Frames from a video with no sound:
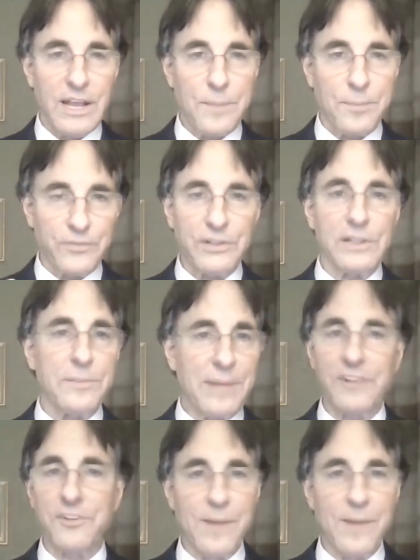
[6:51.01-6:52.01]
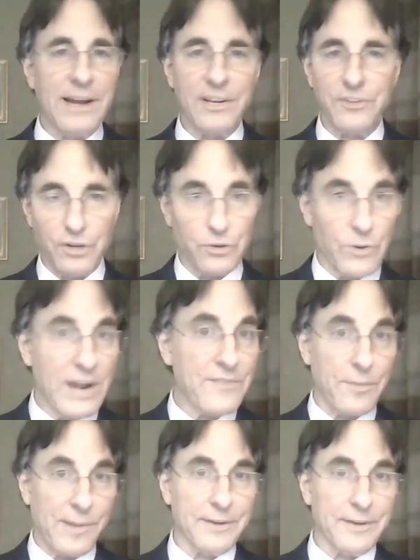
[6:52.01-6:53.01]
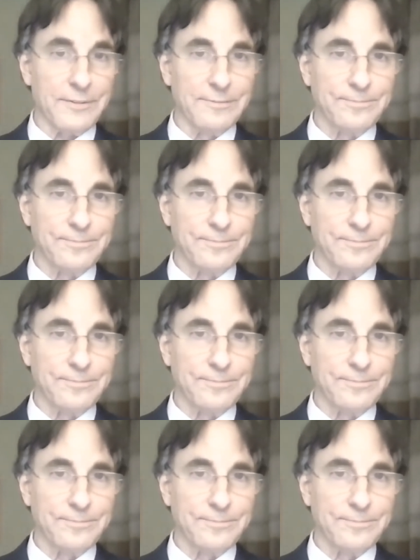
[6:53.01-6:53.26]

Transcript: A perfectly balanced mind is a grateful mind.